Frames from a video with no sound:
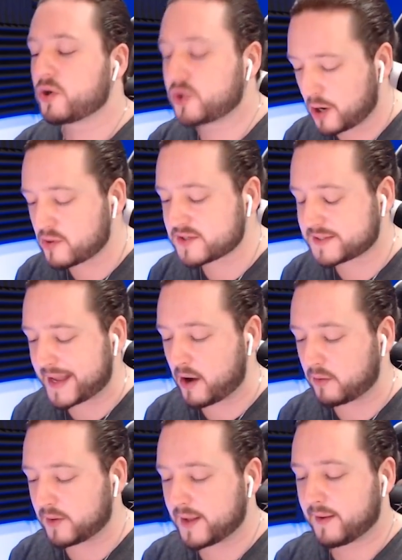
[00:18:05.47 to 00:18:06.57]
goes
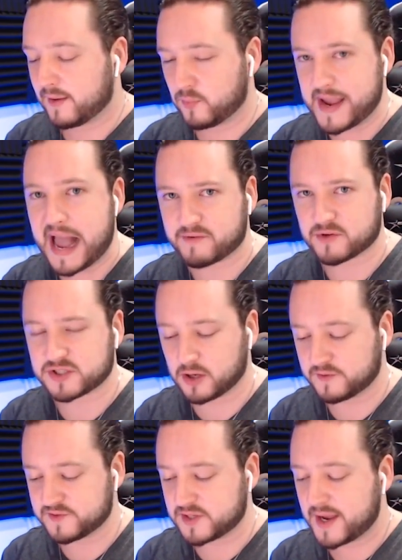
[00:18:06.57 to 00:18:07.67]
down. We have
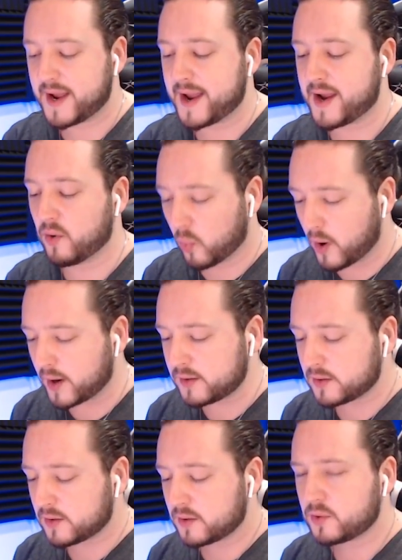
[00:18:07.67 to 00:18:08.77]
ourselves a
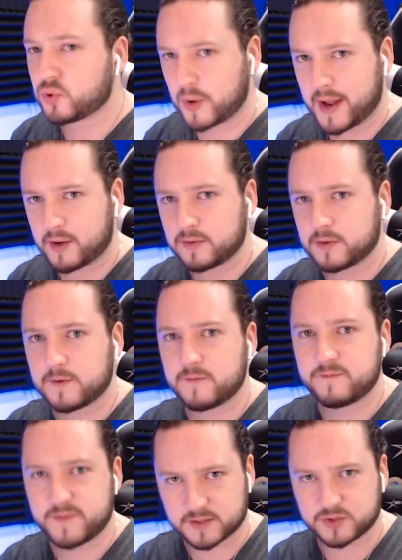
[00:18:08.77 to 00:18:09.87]
one crown
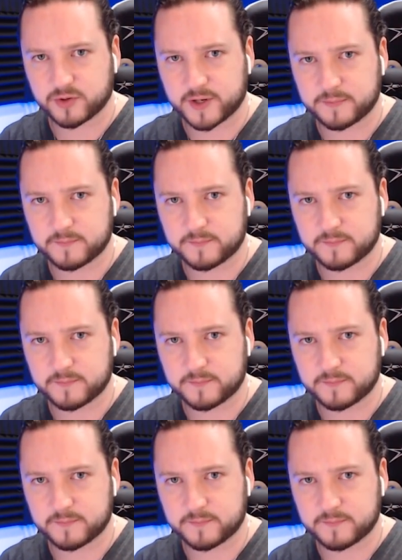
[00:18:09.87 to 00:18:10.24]
victory.